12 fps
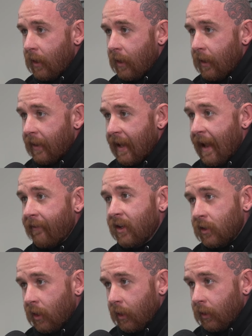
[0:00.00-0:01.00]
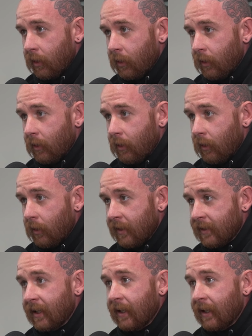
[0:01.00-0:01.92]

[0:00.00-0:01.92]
and they have a gun and they say,